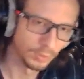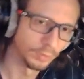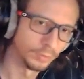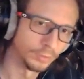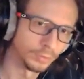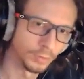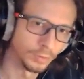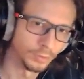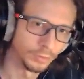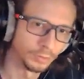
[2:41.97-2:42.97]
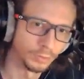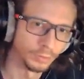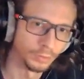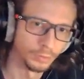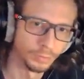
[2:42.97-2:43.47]
Let's just call this
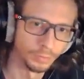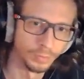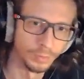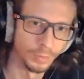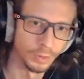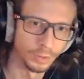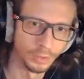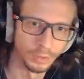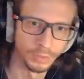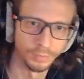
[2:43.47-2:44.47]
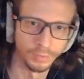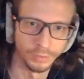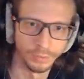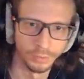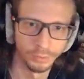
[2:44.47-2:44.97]
uh, remarketing
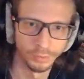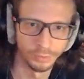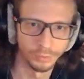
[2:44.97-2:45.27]
visitors.